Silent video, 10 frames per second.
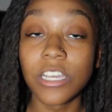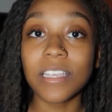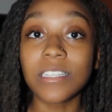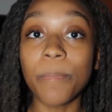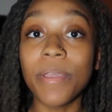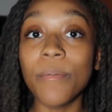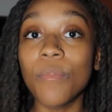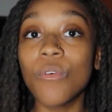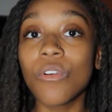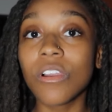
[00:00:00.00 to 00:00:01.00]
It's a bit
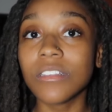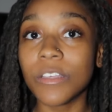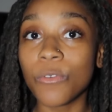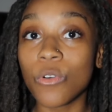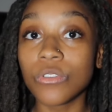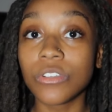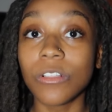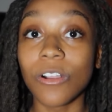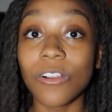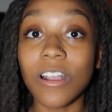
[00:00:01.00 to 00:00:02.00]
more difficult to
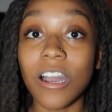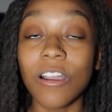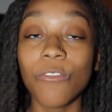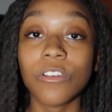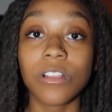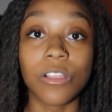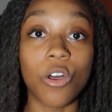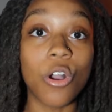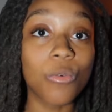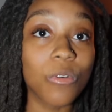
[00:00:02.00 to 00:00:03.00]
learn. However, in the
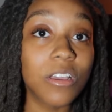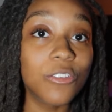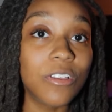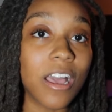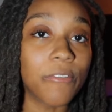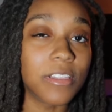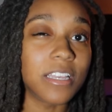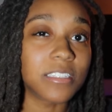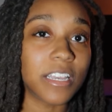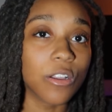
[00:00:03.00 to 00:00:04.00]
long run, you have
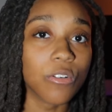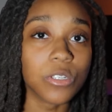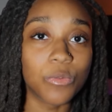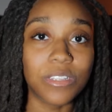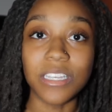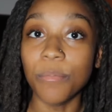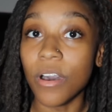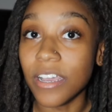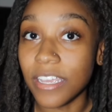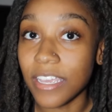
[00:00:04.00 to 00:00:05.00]
less errors with
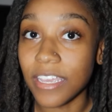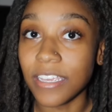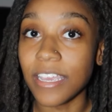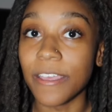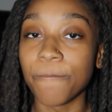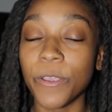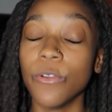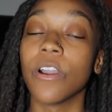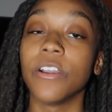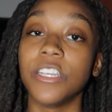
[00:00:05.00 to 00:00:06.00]
debugging and
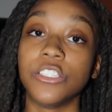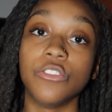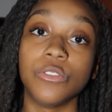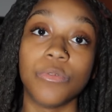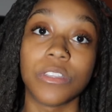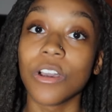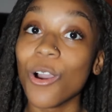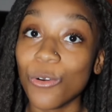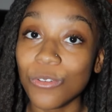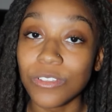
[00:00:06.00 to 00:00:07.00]
figuring out issues with the
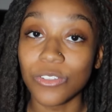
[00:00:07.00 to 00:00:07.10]
code.